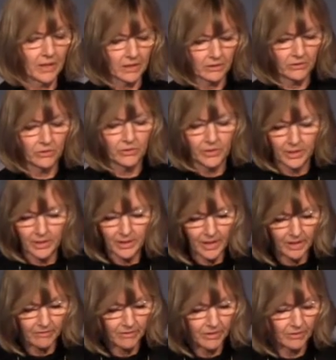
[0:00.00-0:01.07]
Yeah, and you didn't
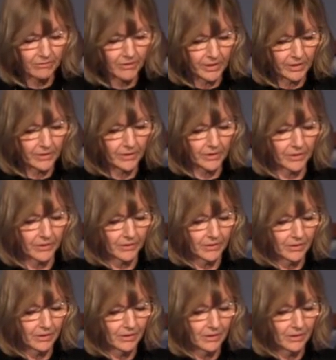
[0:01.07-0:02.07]
have enough air.